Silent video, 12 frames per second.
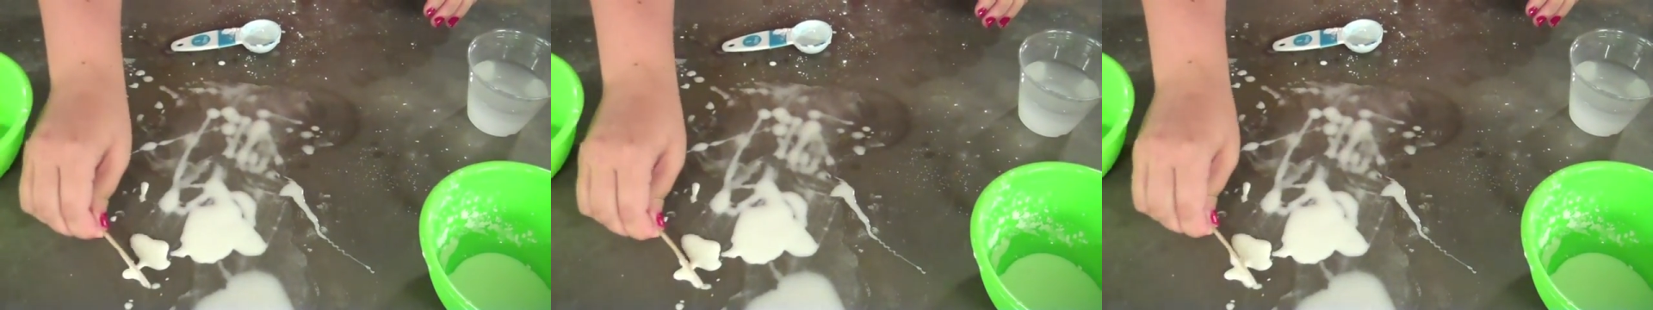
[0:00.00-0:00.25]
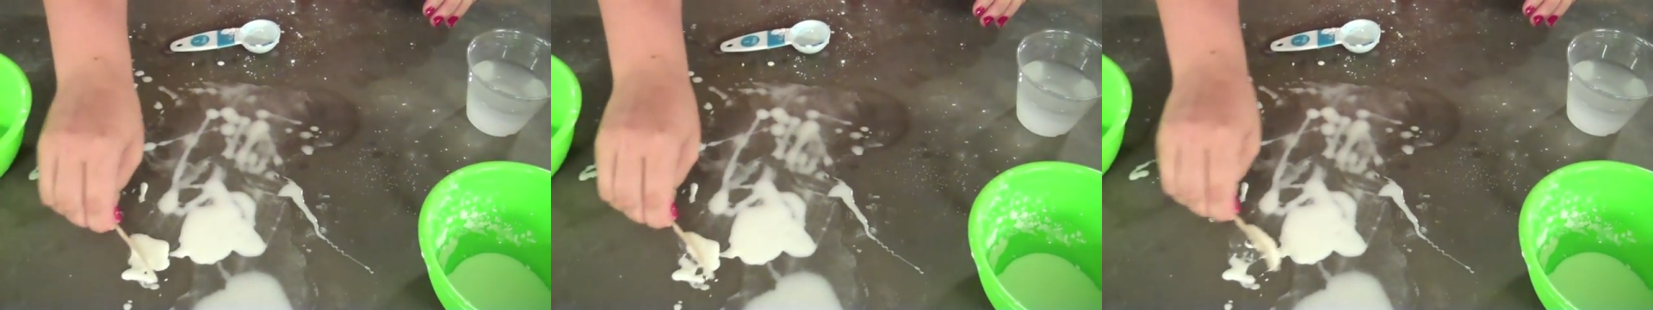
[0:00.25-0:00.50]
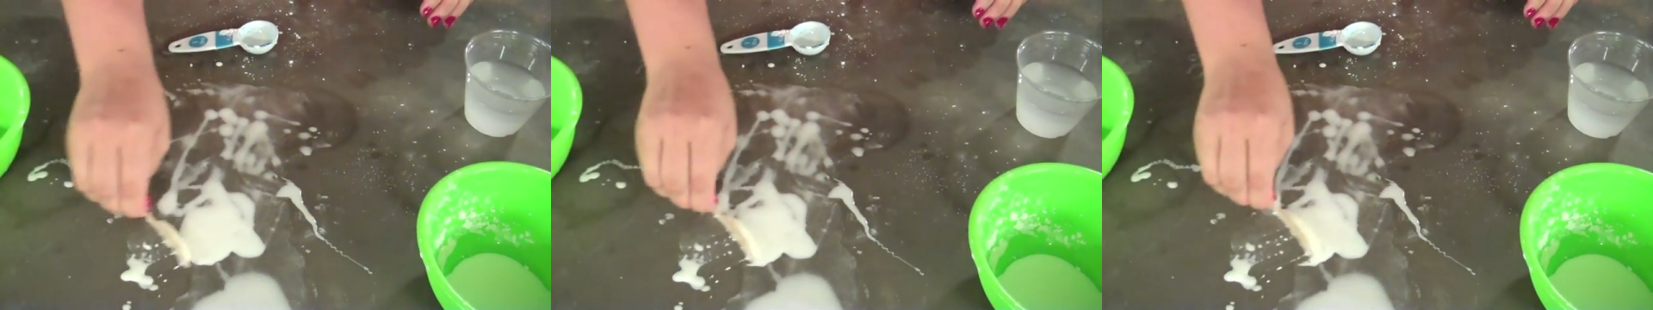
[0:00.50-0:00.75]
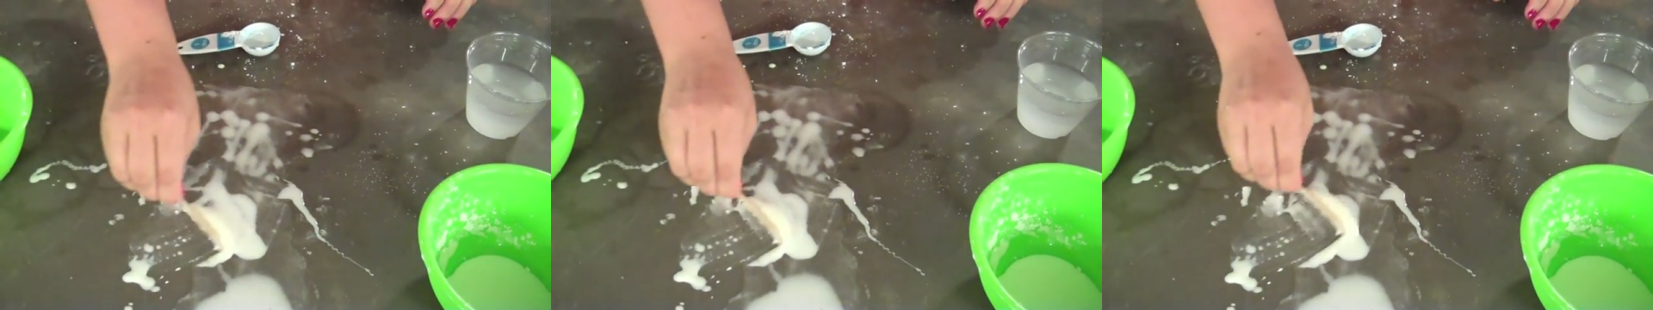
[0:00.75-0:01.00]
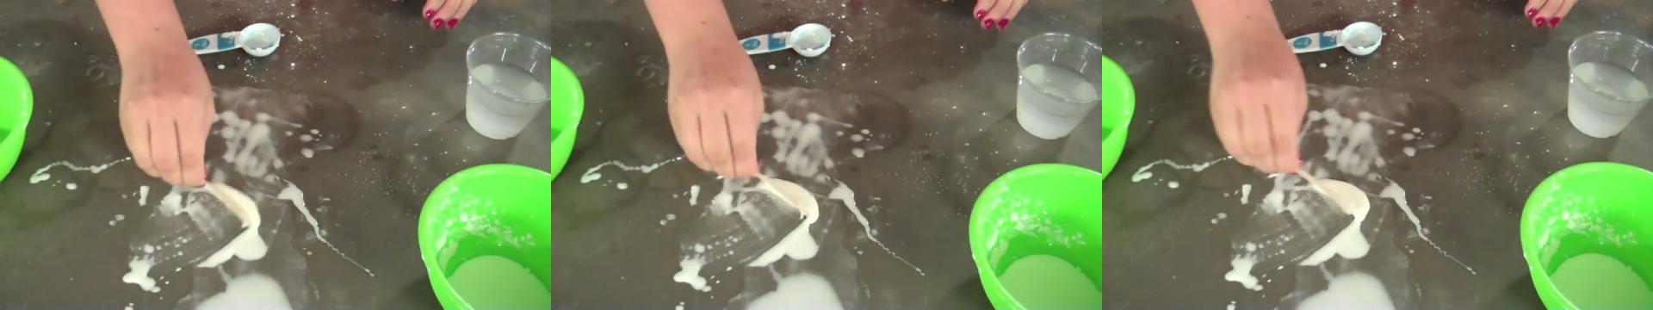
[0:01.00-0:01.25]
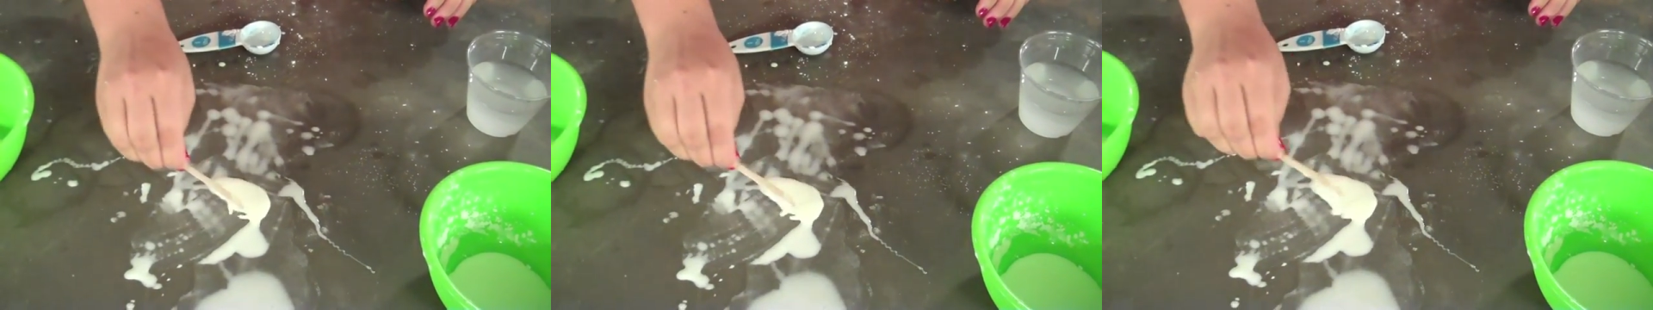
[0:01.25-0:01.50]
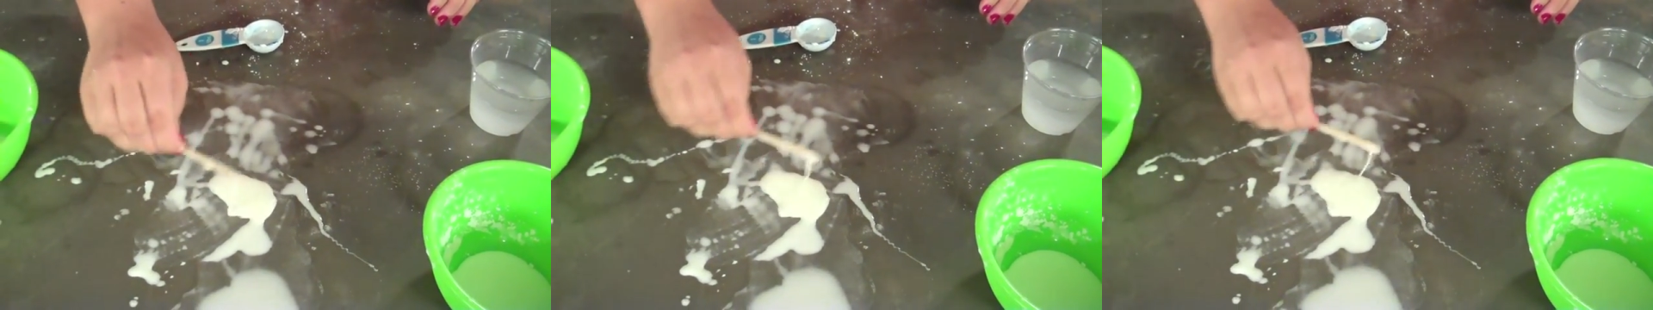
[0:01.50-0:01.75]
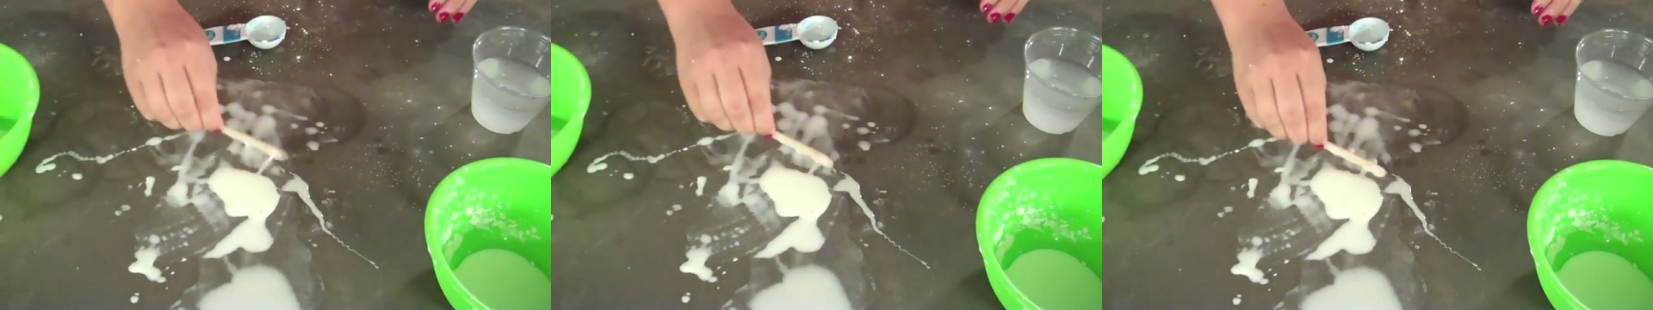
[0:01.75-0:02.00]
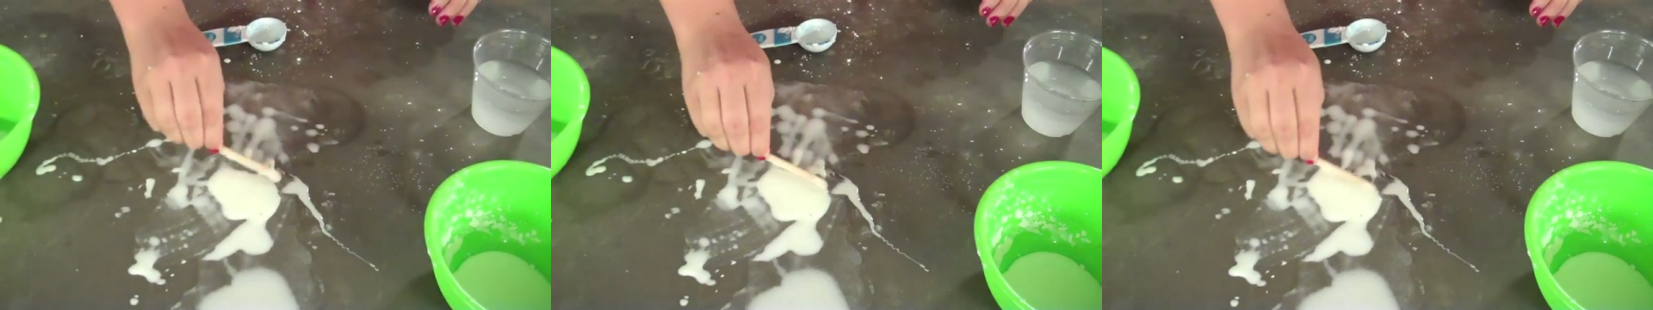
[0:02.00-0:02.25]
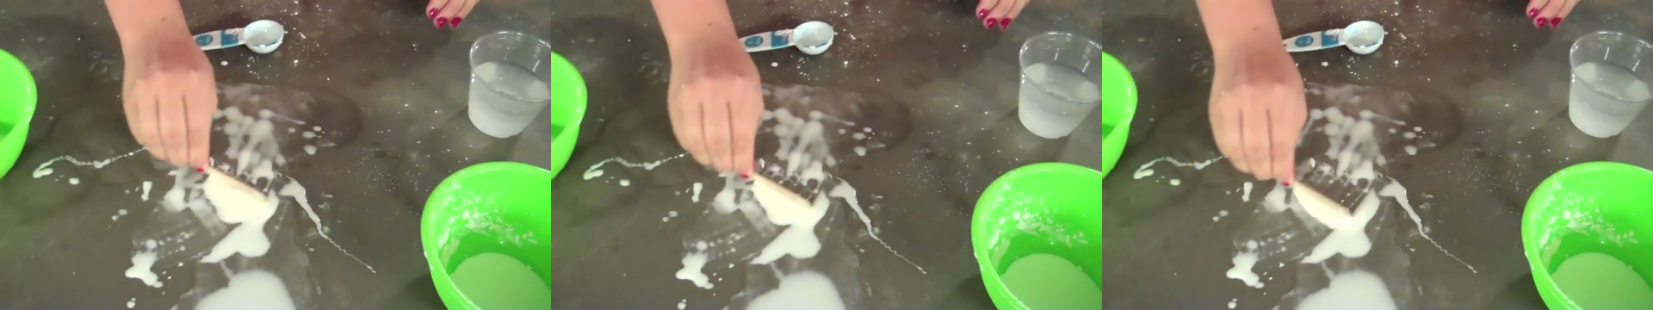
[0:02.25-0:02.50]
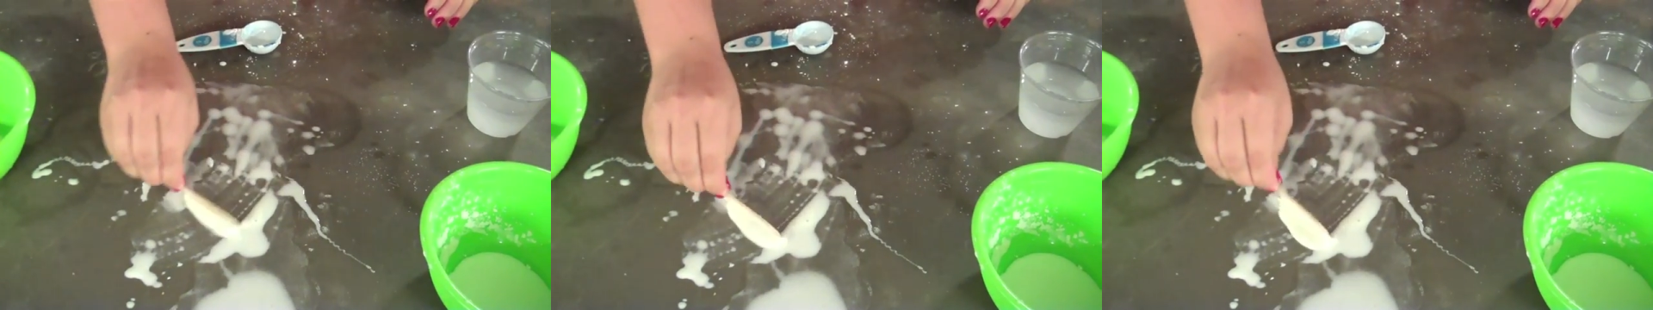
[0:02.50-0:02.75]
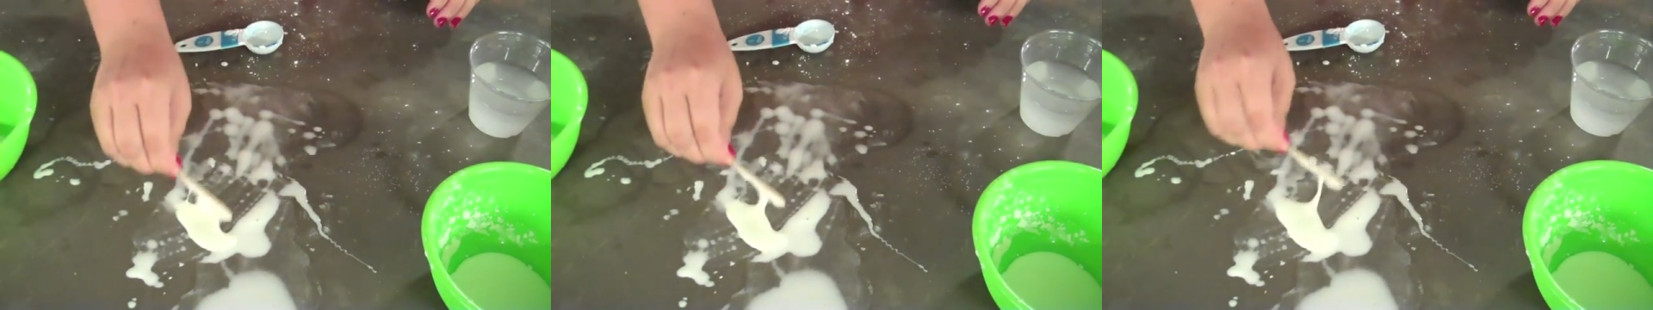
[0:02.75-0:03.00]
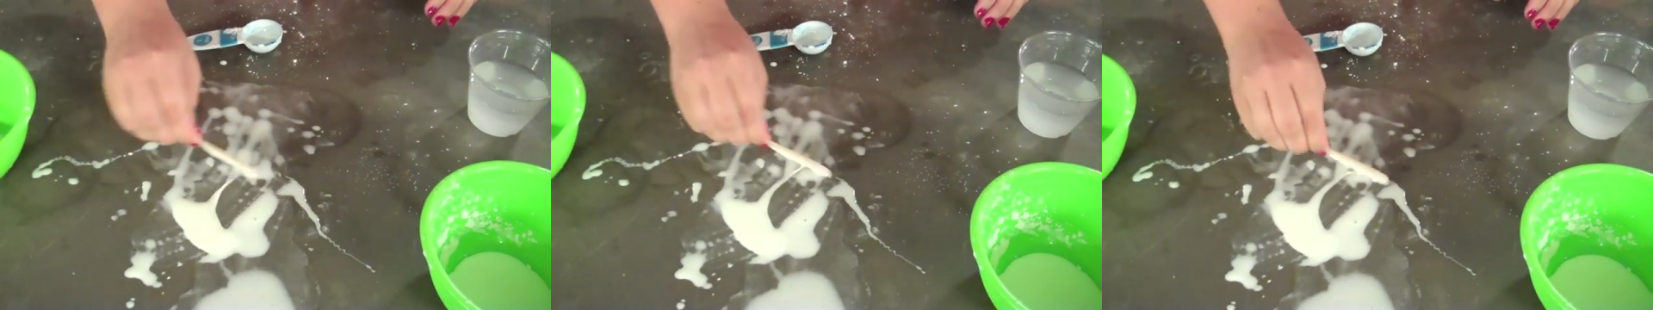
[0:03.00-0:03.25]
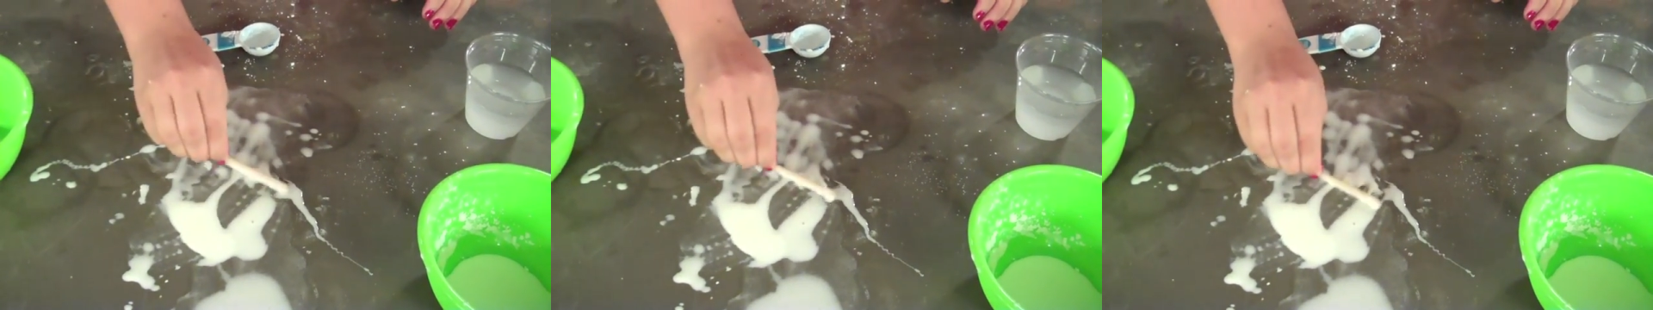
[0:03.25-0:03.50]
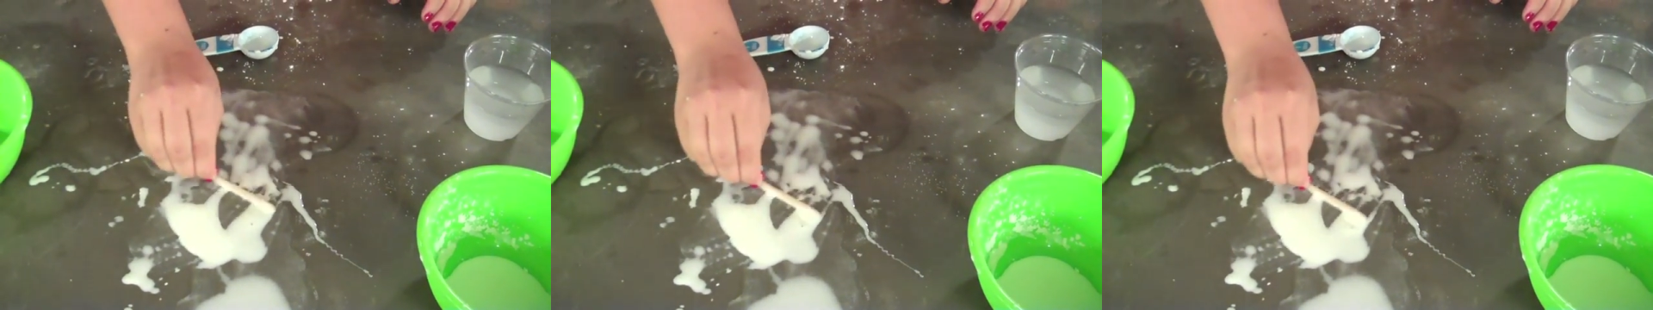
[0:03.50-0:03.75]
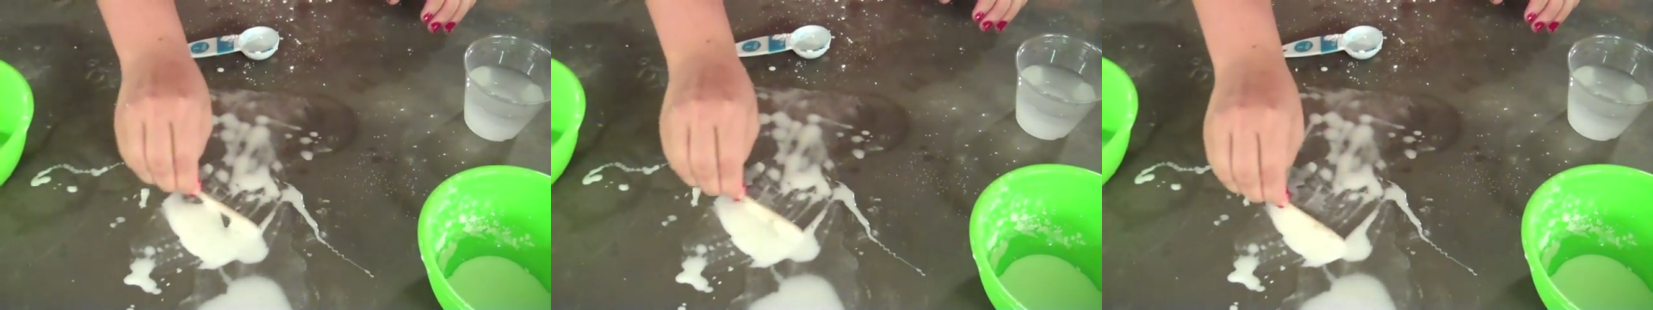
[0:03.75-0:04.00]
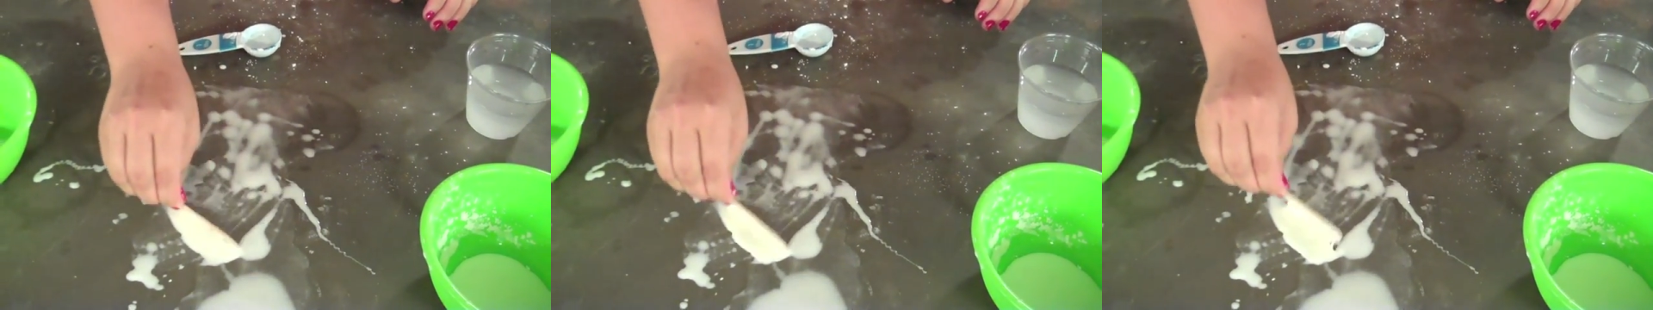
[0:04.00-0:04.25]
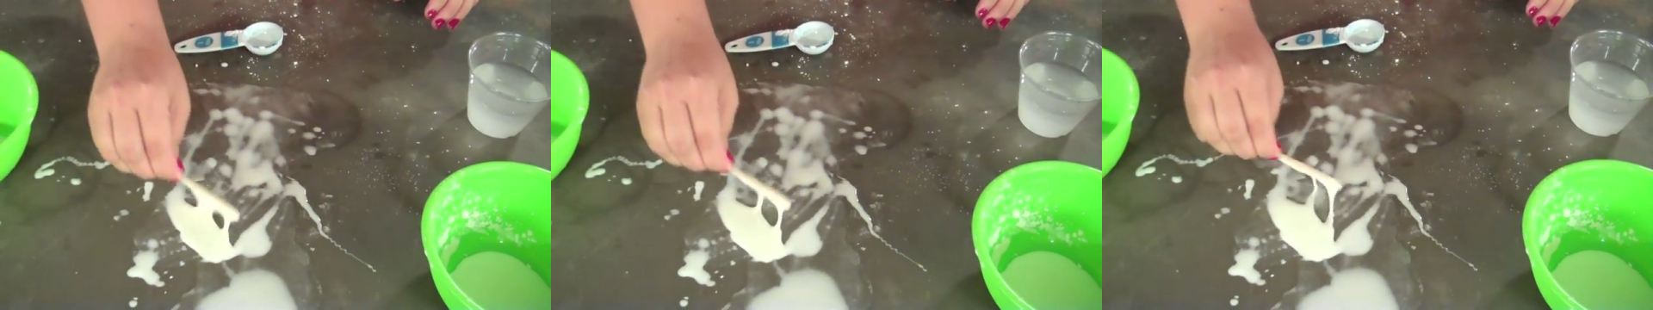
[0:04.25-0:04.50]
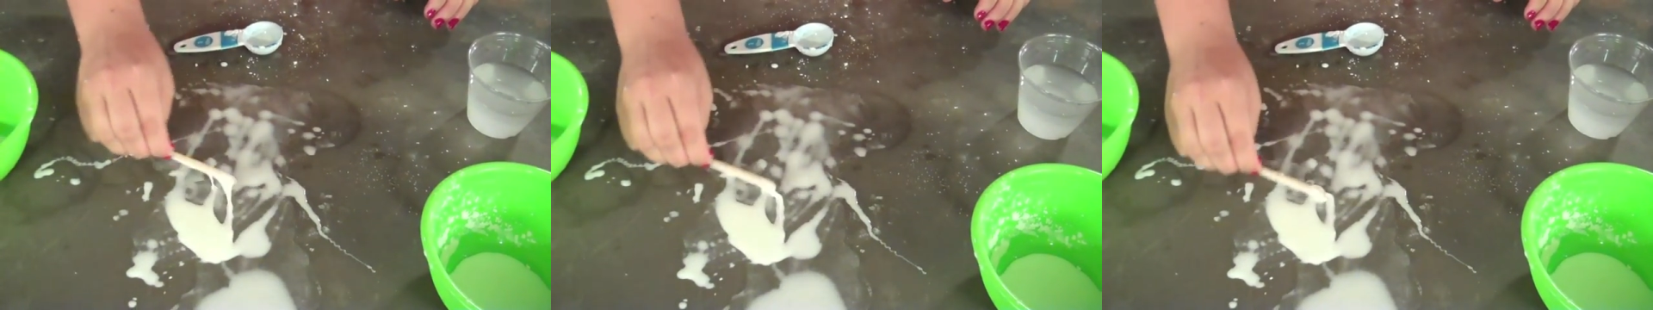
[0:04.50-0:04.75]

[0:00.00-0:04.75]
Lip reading: [unreadable: no face in view]